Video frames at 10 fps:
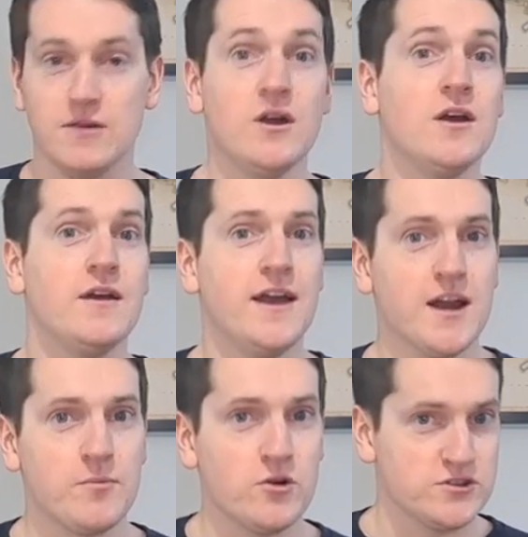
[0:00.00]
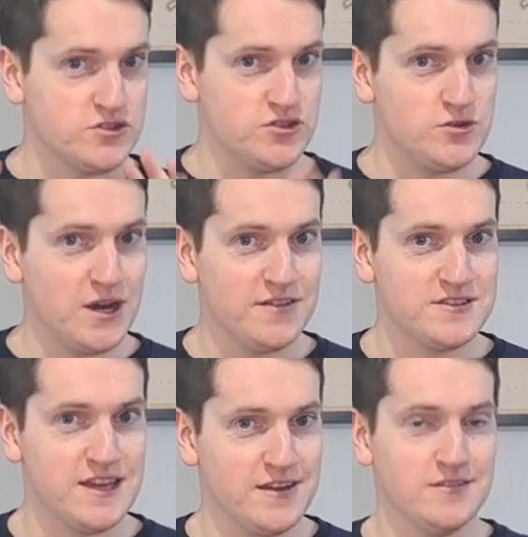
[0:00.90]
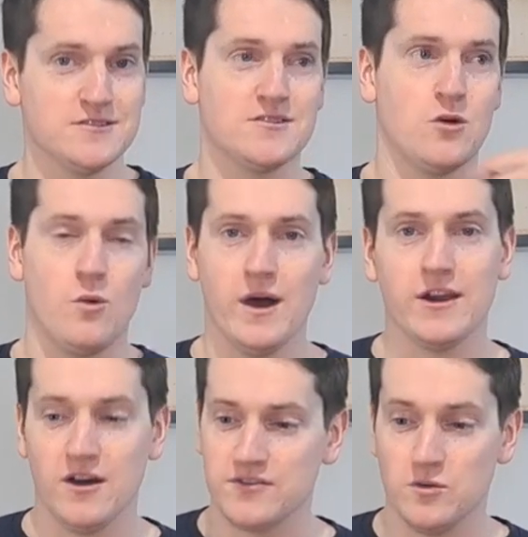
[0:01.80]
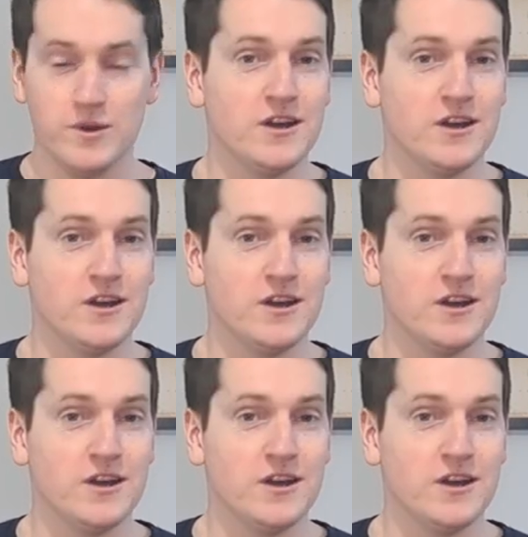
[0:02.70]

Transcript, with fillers: Now, airports do have sales quite often.